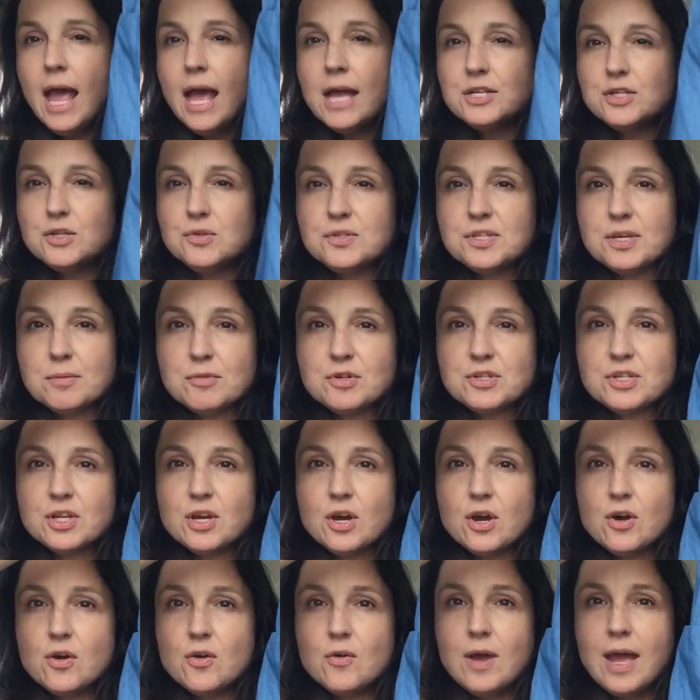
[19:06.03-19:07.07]
Two summers
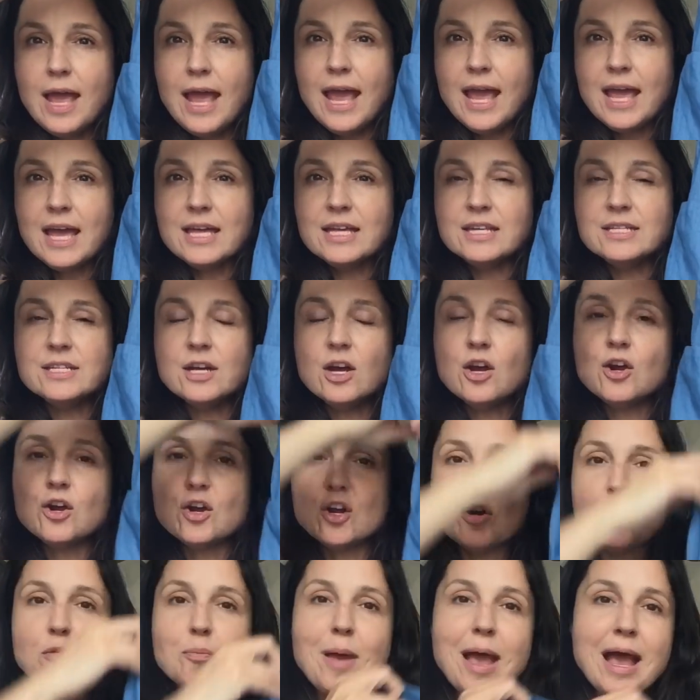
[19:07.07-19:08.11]
ago, and
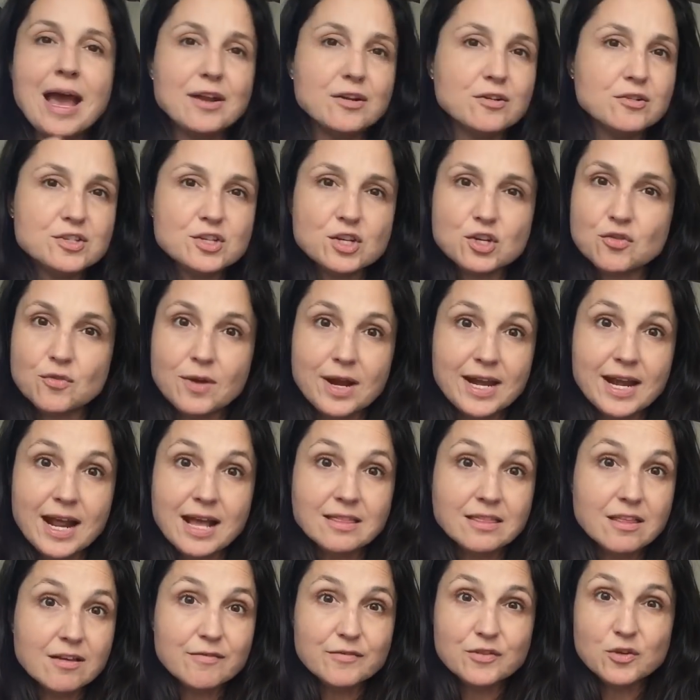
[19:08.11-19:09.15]
her patterns are great. I
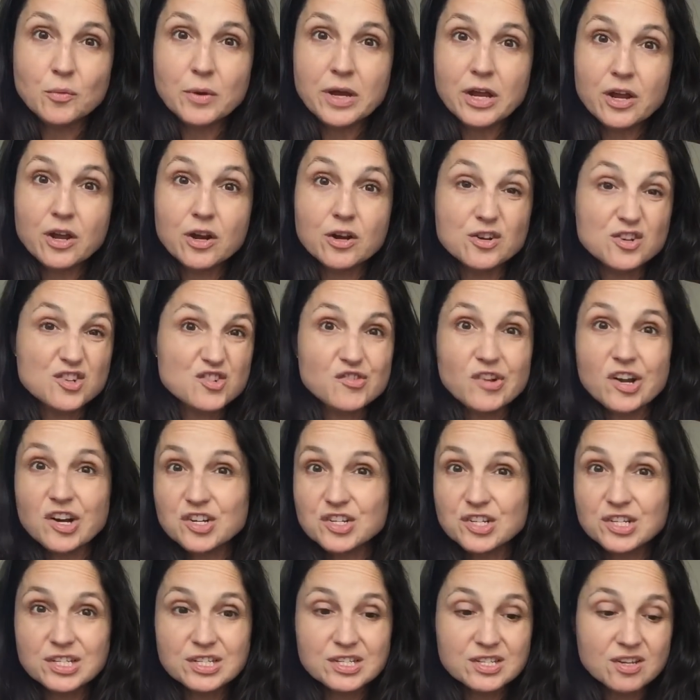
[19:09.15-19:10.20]
love the way her instructions